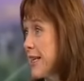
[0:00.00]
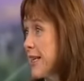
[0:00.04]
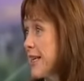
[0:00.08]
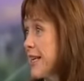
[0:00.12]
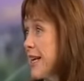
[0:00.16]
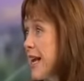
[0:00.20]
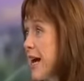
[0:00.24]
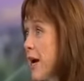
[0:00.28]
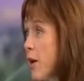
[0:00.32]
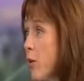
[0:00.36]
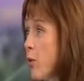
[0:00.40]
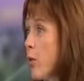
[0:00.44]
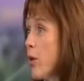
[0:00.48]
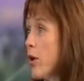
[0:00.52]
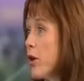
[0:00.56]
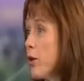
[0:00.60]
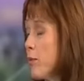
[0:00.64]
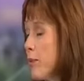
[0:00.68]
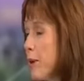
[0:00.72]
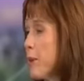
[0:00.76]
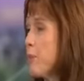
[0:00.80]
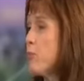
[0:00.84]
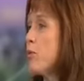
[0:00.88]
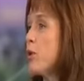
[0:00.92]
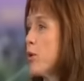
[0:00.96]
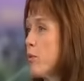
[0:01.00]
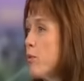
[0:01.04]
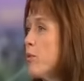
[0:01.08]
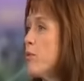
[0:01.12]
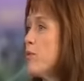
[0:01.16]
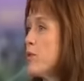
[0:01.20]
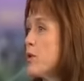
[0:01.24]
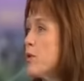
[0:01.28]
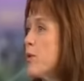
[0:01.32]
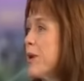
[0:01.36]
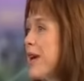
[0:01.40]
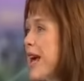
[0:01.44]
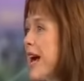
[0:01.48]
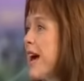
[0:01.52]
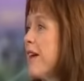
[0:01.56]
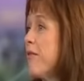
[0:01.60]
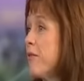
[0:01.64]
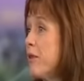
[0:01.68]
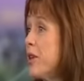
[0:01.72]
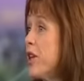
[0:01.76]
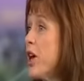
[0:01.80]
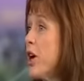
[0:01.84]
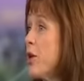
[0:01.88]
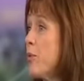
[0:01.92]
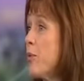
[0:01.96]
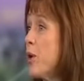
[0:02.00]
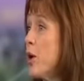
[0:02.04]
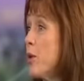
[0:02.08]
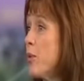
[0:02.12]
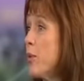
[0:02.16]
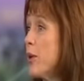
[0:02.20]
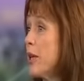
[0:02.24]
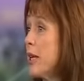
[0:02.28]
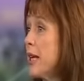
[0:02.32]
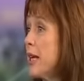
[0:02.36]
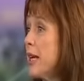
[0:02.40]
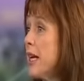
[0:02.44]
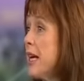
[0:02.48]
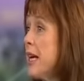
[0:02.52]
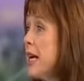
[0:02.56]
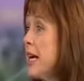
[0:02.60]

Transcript: Now, one of the big problems we have with homeopathy